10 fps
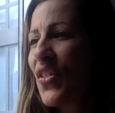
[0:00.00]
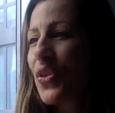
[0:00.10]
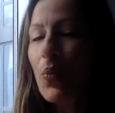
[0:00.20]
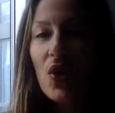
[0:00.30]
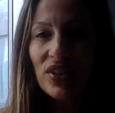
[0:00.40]

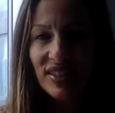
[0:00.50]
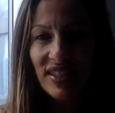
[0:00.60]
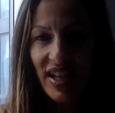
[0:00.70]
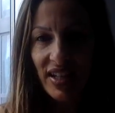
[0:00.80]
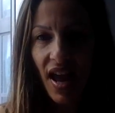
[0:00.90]
The worst
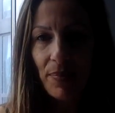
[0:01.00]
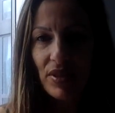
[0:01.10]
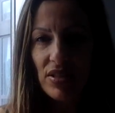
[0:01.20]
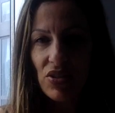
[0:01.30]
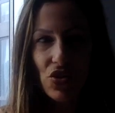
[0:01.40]
thing that could
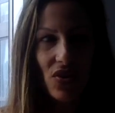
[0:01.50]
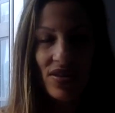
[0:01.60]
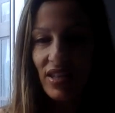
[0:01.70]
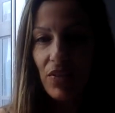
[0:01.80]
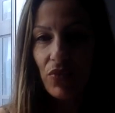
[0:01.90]
happen is the
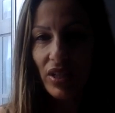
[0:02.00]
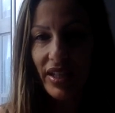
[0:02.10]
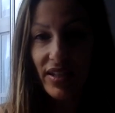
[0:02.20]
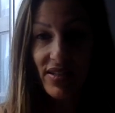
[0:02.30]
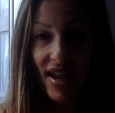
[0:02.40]
students get
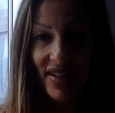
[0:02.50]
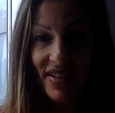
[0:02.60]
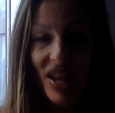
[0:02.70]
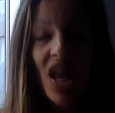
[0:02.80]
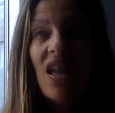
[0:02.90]
really excited.